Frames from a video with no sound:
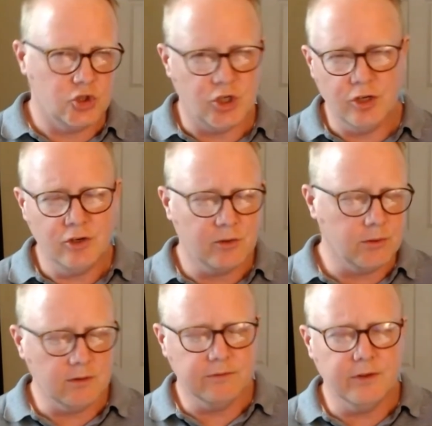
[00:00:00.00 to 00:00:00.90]
gender
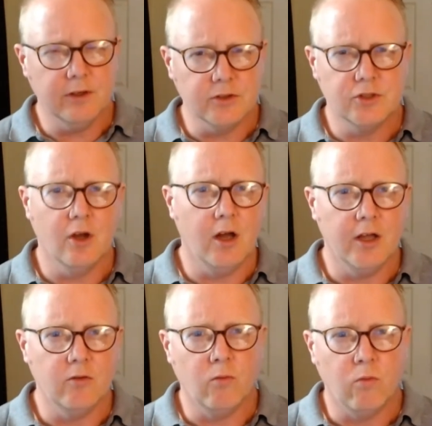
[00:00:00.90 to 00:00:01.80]
reveals
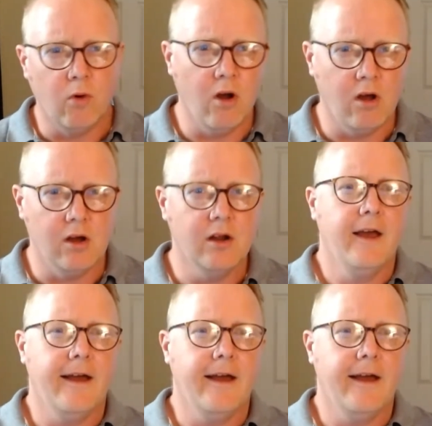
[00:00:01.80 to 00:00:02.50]
gone wrong,